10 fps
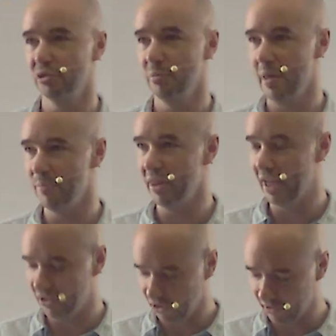you'll remember
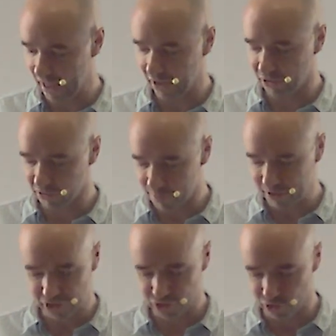they took that
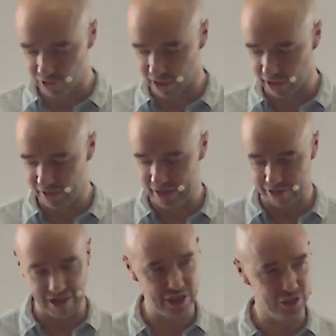grubby shortcut and
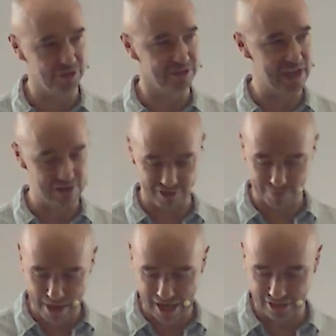they arranged for
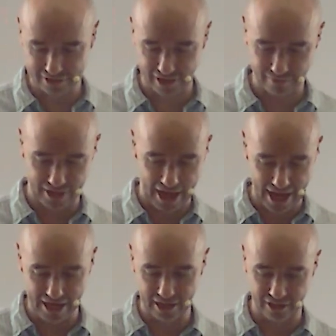Sarah's maidservant
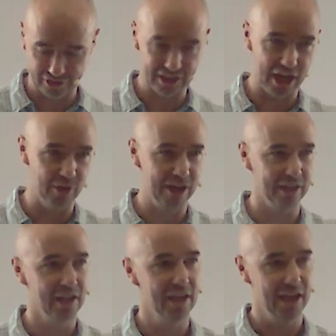Hagar to go
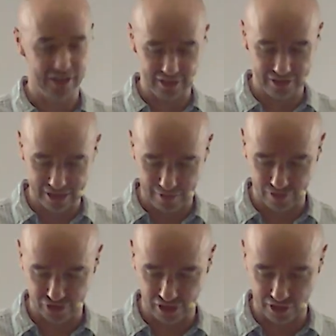in and
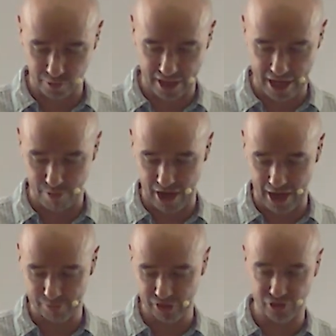conceive a child with
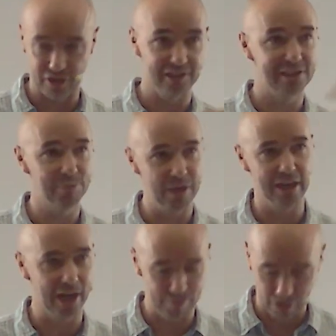Abraham to try and
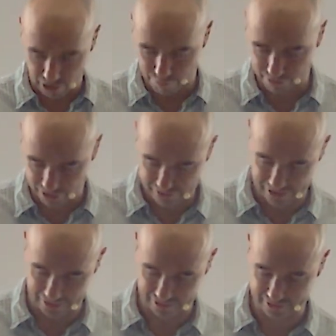speed up the whole
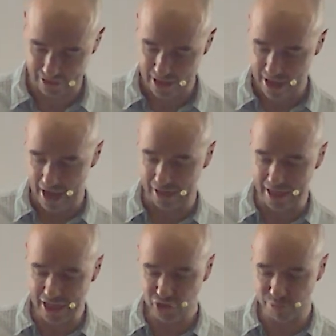process.
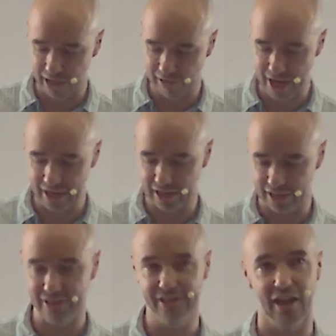And Ishmael,
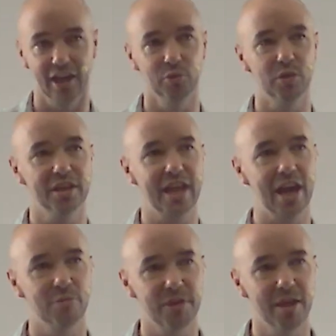Hagar's son, would
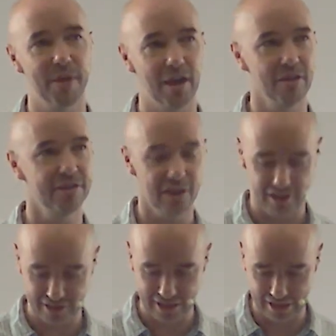now be about
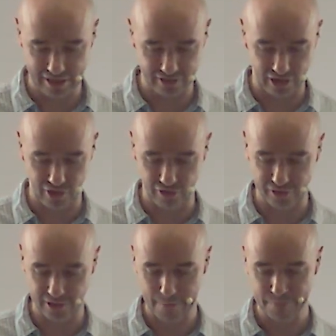13 years
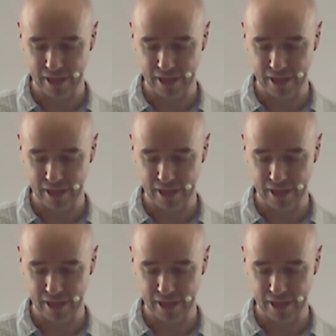old.